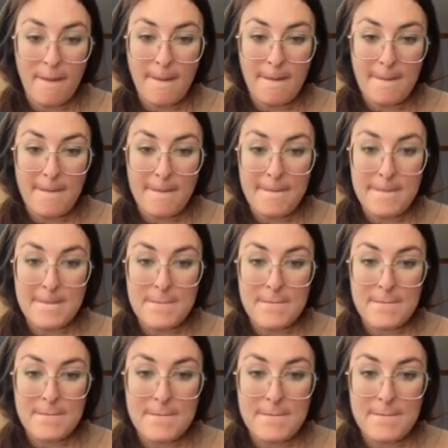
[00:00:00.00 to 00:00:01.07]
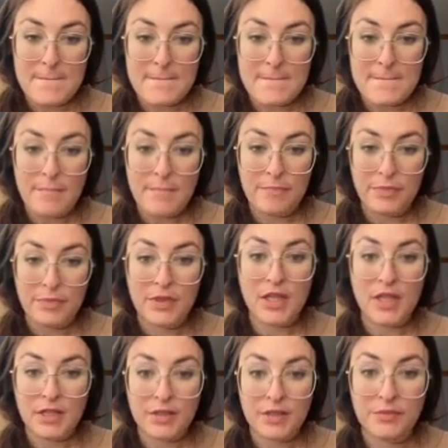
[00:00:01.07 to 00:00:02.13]
like,
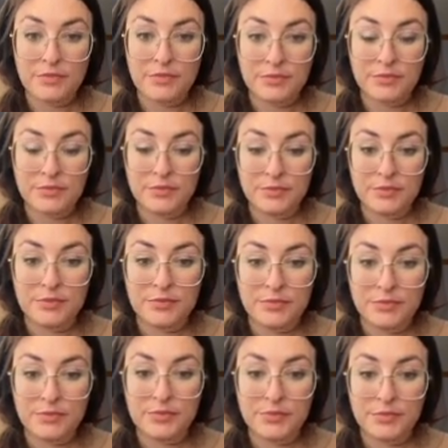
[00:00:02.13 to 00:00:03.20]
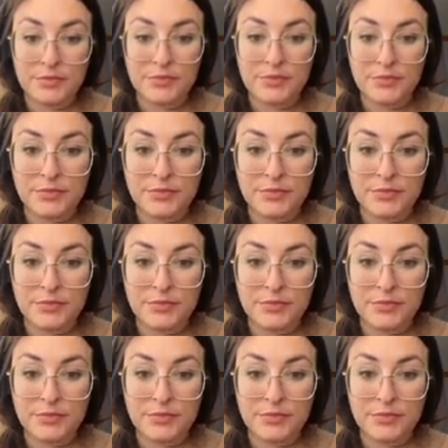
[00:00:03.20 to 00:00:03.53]
you just got arrested, you got